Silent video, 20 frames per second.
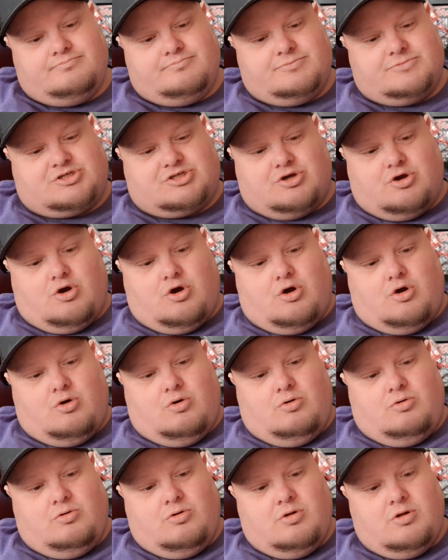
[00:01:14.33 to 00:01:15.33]

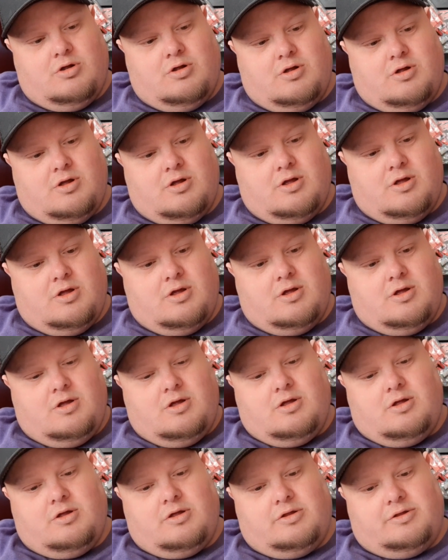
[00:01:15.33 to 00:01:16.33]
so
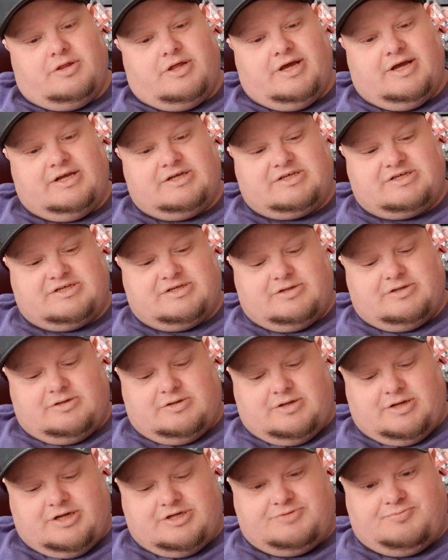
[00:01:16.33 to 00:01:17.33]
this
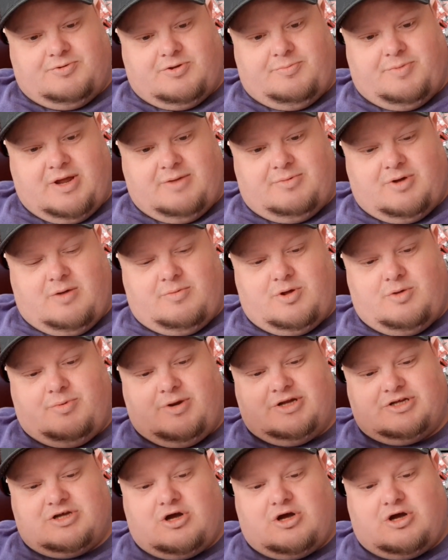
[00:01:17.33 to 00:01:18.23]
is for the BMW, but it's